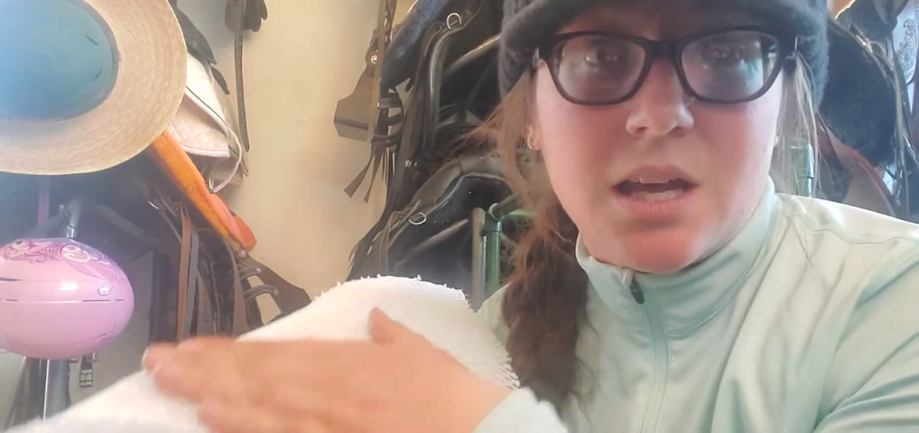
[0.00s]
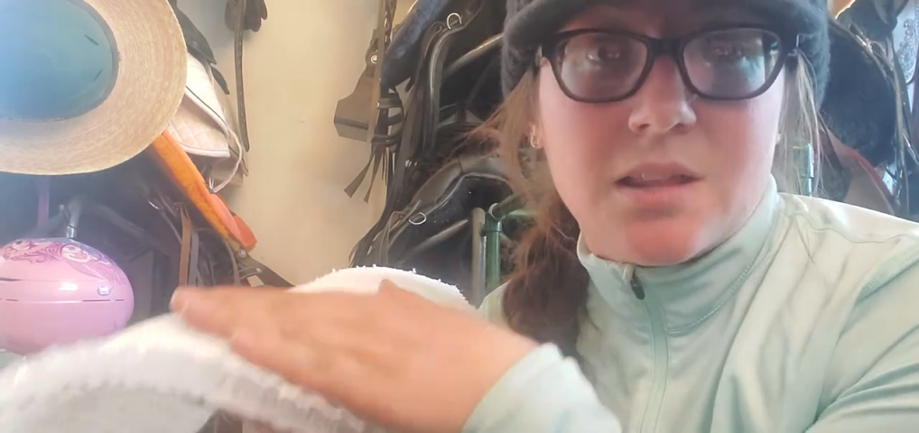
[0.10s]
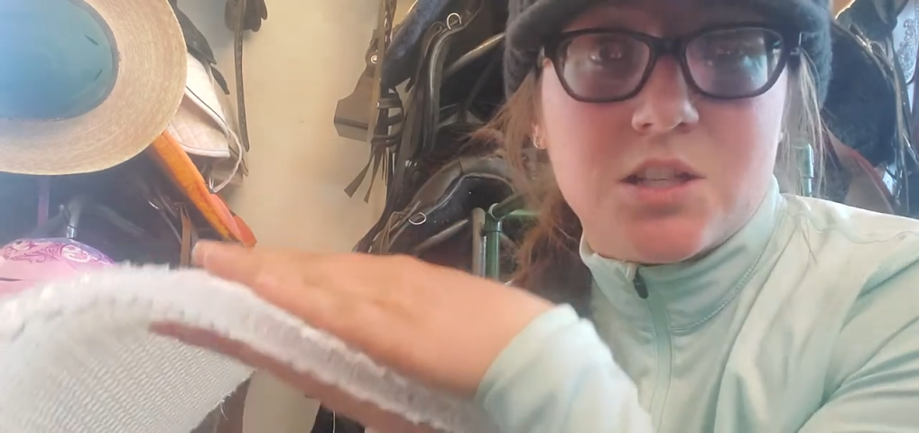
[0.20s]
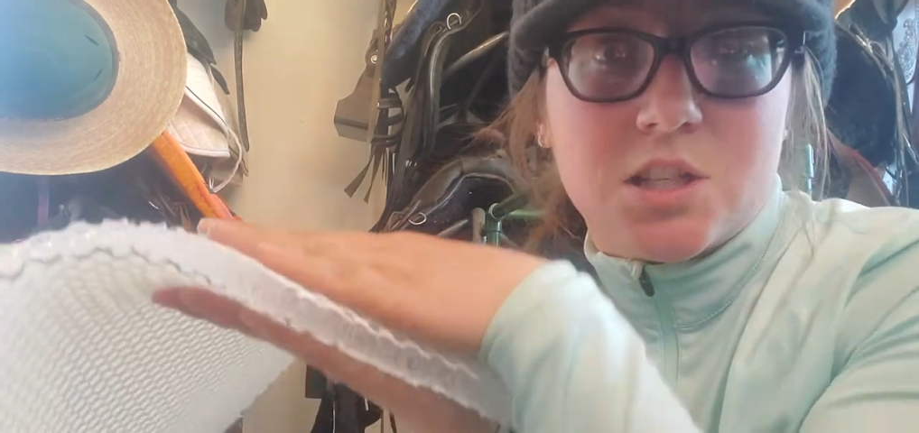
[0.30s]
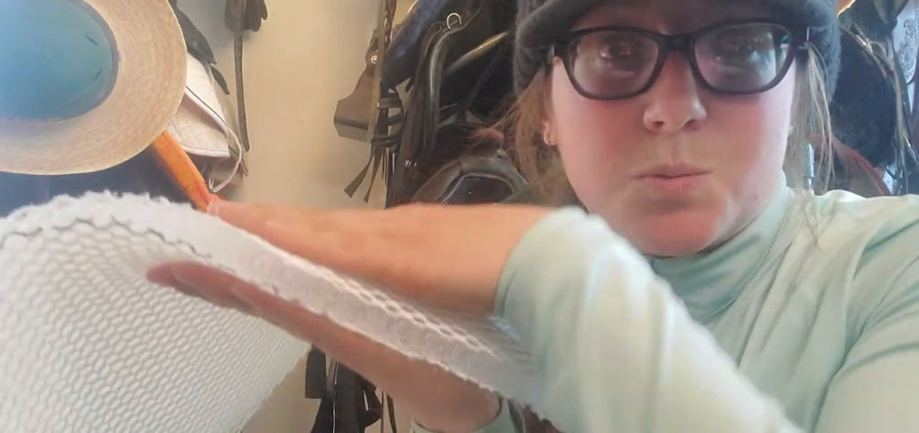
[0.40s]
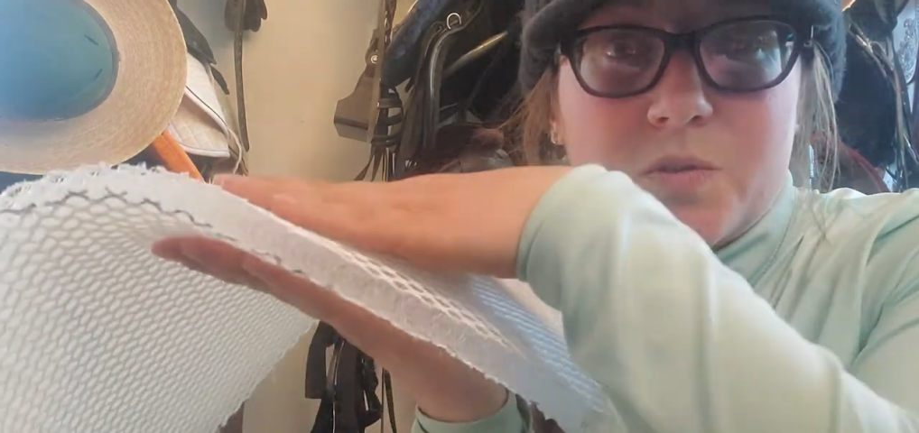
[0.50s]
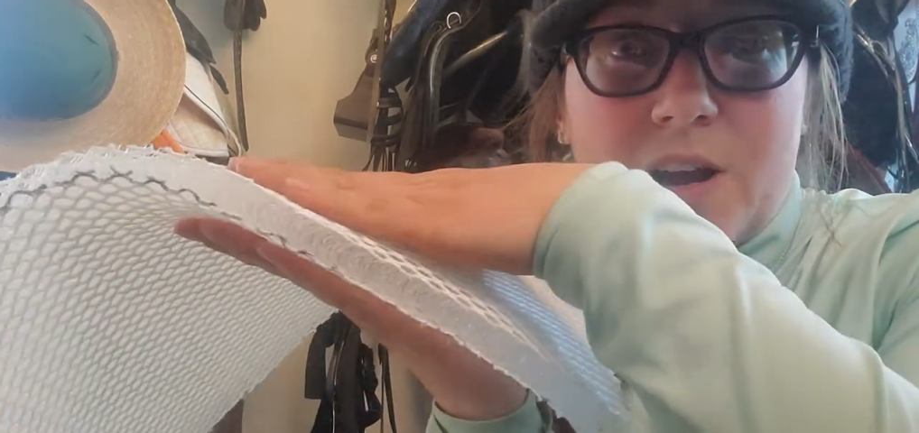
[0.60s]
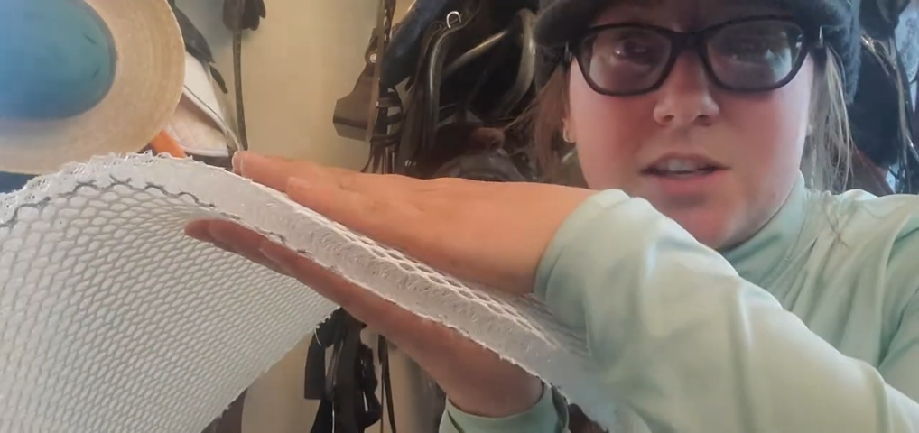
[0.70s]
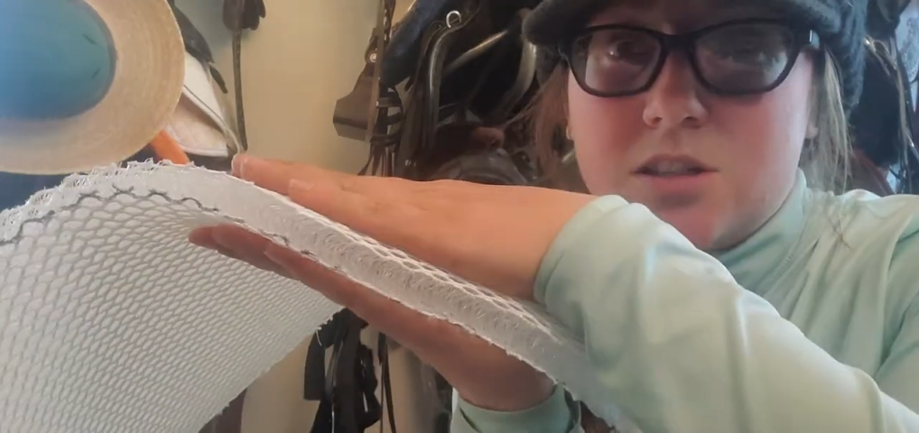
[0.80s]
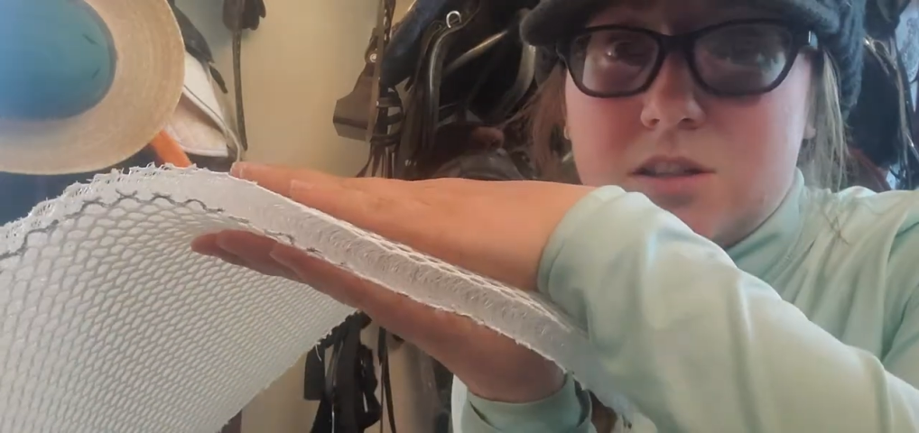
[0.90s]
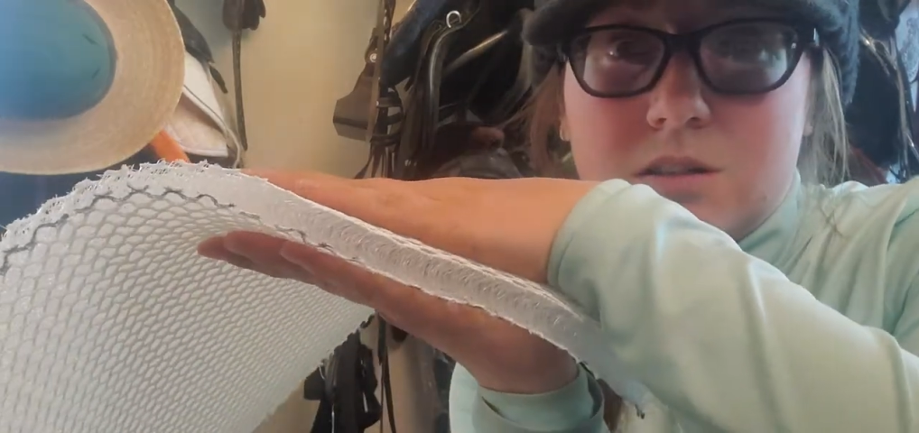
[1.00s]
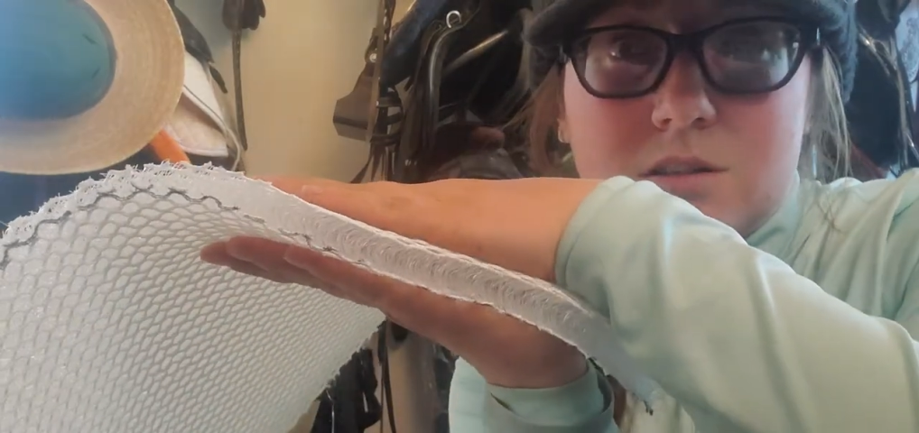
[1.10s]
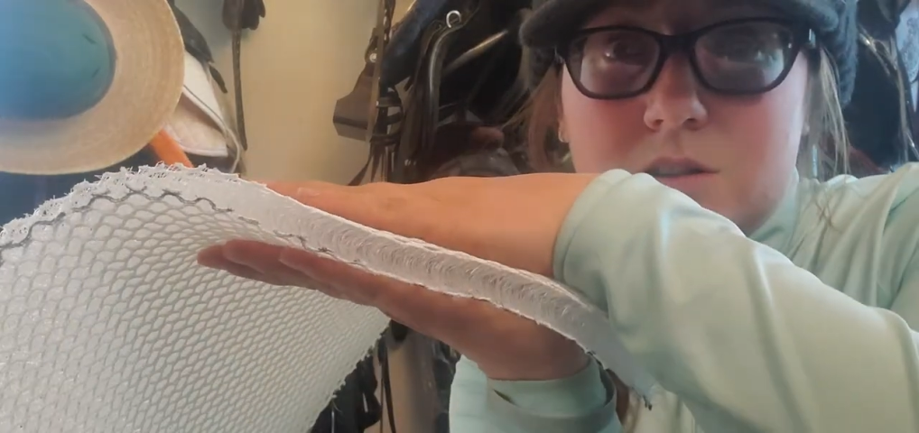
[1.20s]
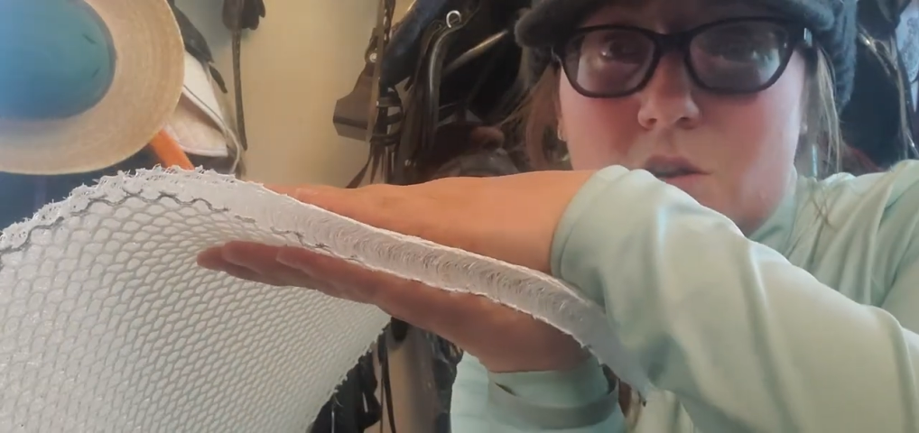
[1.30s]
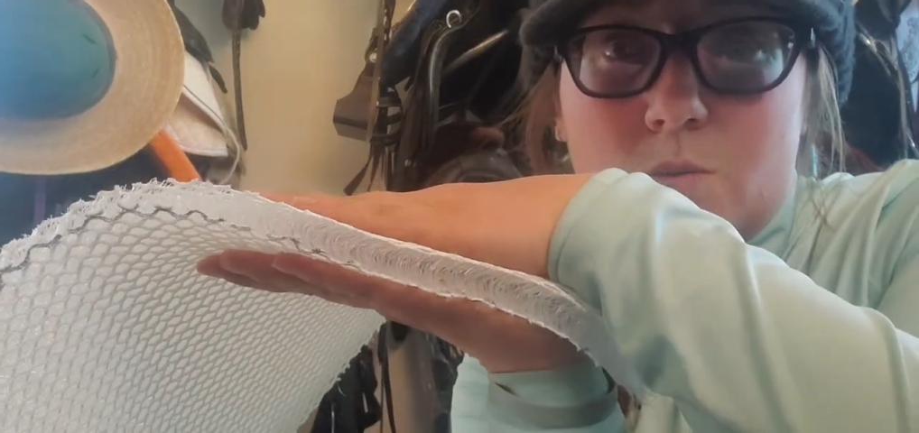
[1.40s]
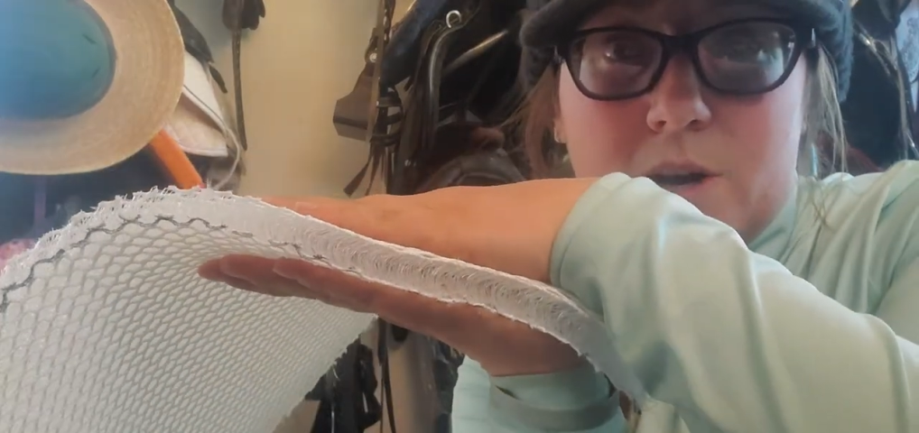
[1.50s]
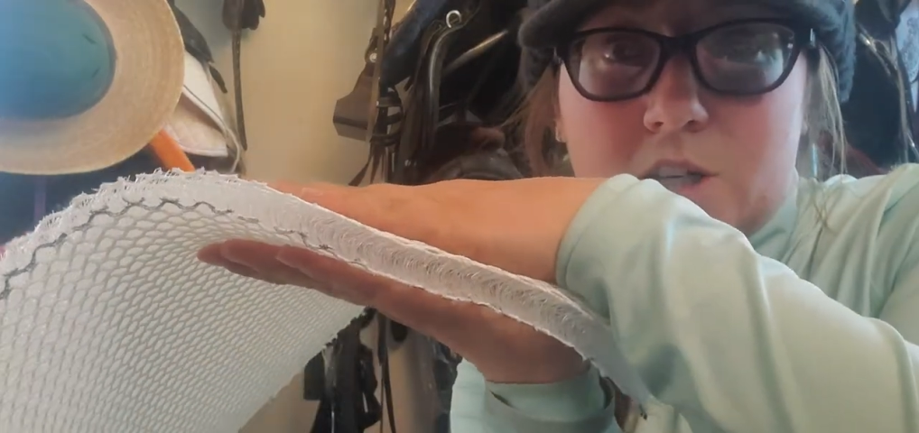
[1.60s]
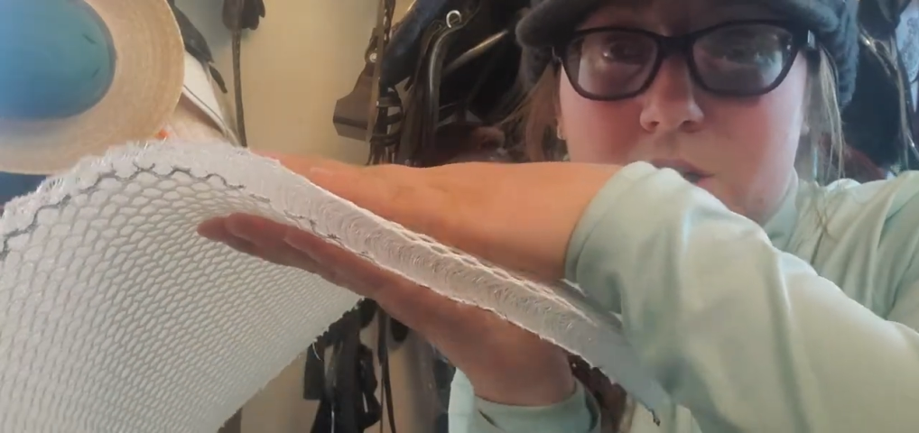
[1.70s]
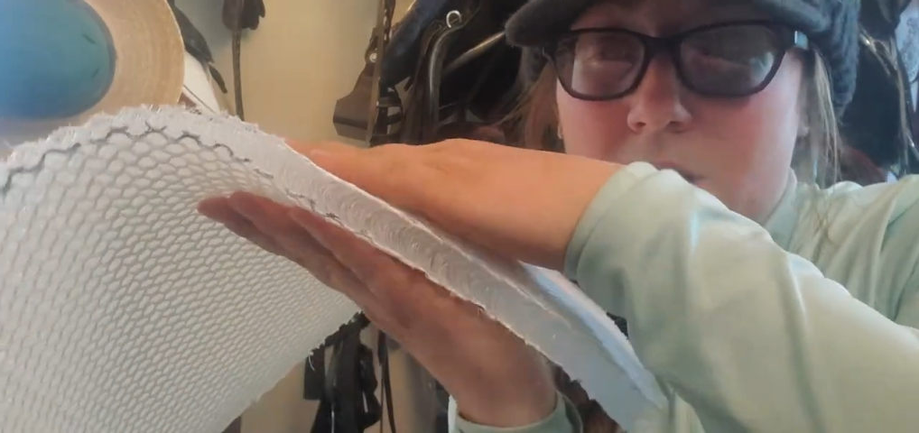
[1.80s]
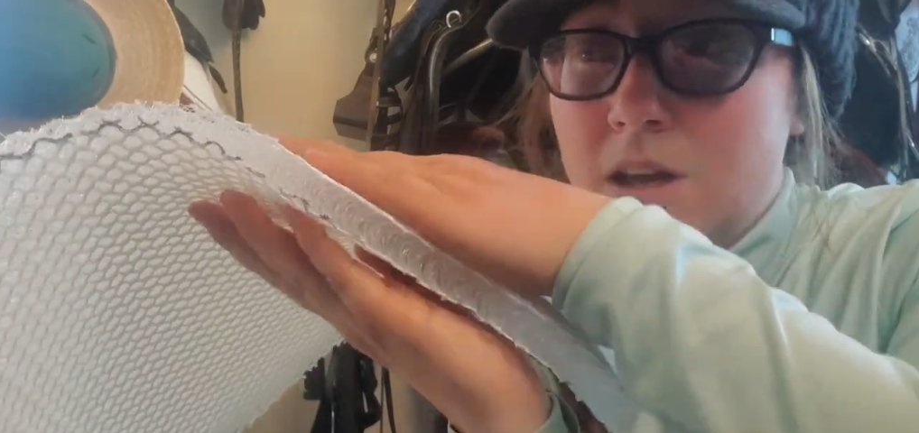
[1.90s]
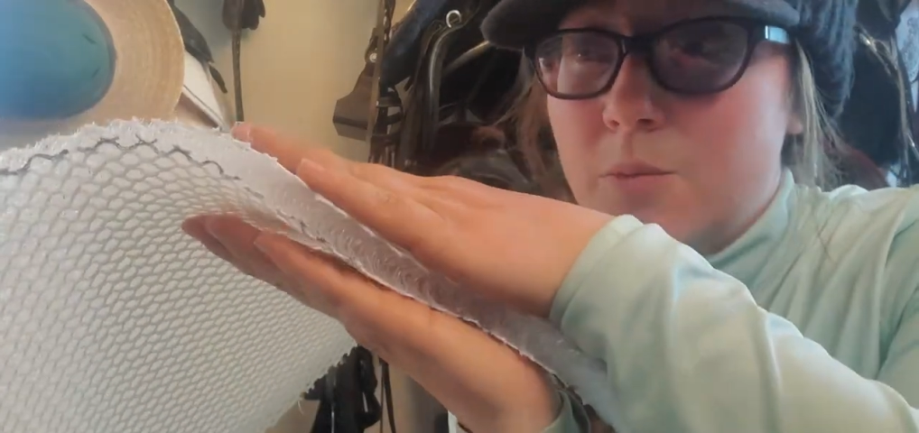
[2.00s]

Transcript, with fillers: This just provides just so much